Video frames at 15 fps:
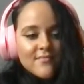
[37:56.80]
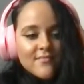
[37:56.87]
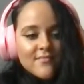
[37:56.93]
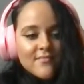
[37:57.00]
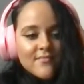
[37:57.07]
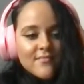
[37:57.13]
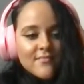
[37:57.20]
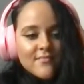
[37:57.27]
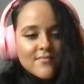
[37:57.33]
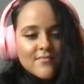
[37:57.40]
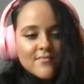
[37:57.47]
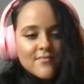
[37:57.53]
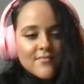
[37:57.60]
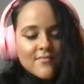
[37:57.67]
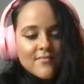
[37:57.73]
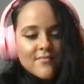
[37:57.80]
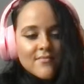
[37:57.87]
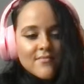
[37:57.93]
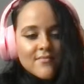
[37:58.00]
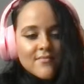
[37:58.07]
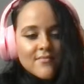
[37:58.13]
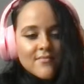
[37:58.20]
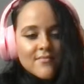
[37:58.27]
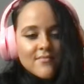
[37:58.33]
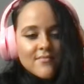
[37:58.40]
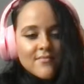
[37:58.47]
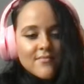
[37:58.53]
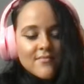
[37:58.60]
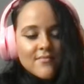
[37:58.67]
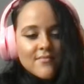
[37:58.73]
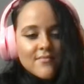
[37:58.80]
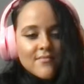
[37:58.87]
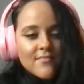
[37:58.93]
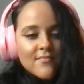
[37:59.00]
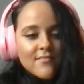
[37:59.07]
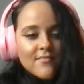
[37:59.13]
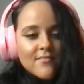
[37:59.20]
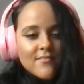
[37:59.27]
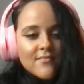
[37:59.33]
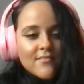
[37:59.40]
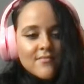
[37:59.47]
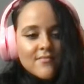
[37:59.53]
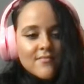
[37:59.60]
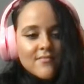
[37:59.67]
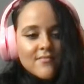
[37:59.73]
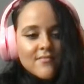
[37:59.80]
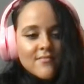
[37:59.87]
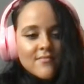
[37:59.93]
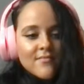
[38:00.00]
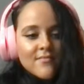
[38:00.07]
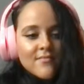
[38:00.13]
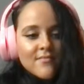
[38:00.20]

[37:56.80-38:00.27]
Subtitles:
[no speech]